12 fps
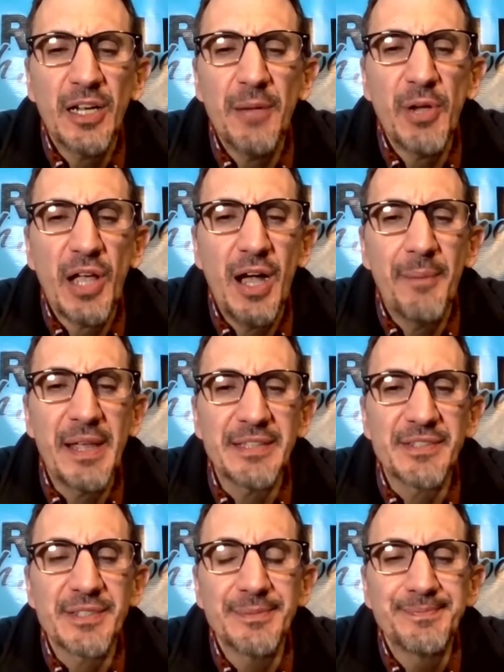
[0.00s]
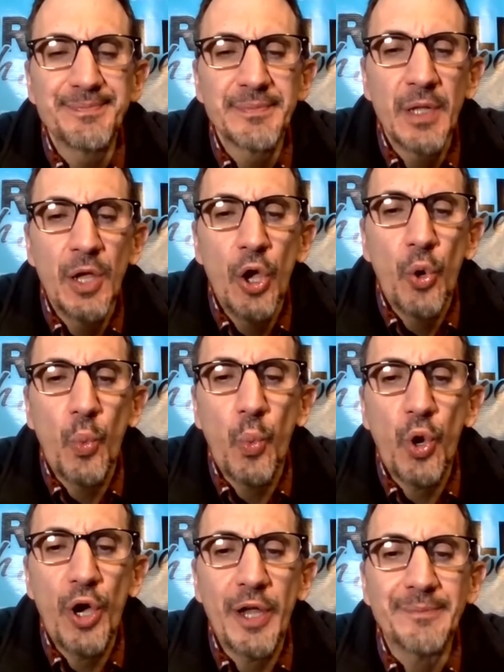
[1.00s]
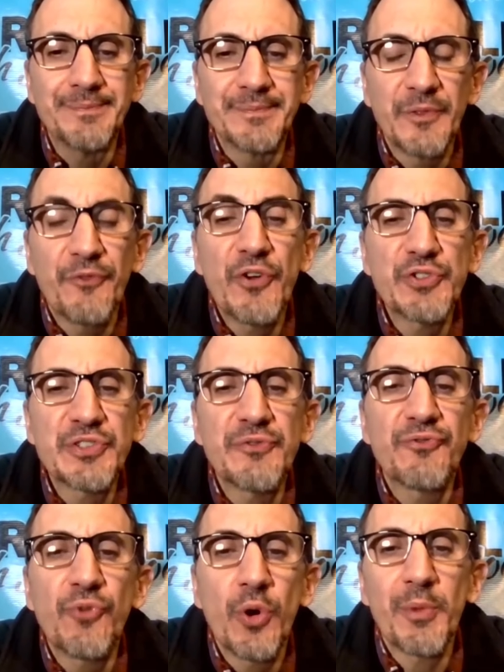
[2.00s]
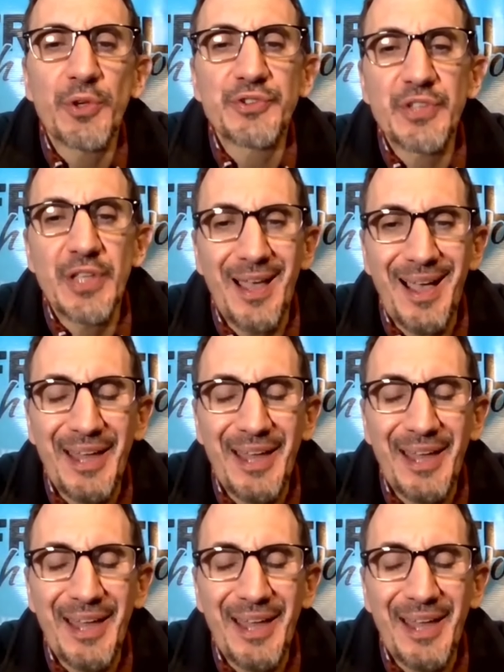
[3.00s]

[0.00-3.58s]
A couple comments. One, first and foremost,